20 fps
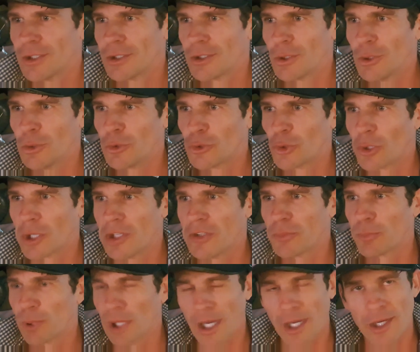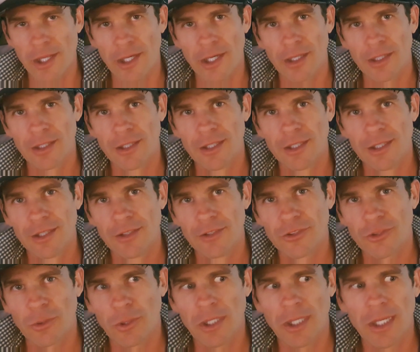who took his blood out
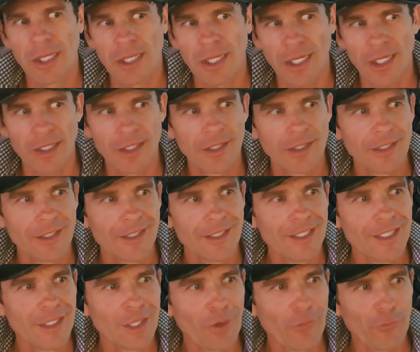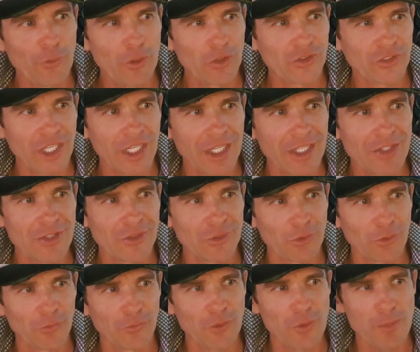so he could get a few seconds
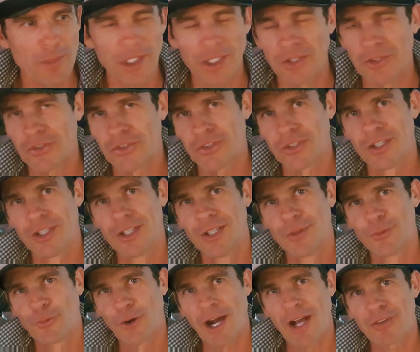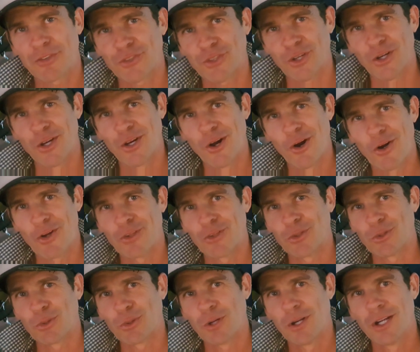or a few minutes faster on his
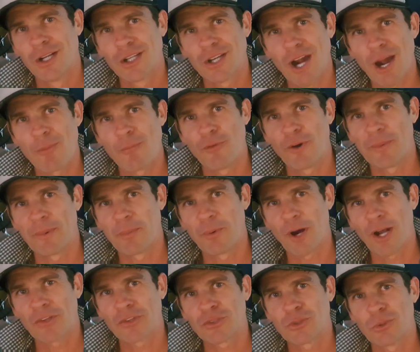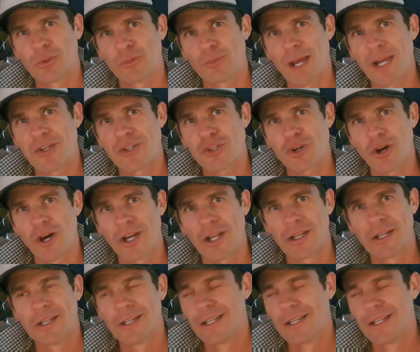little carbon fiber bicycle that was made in China.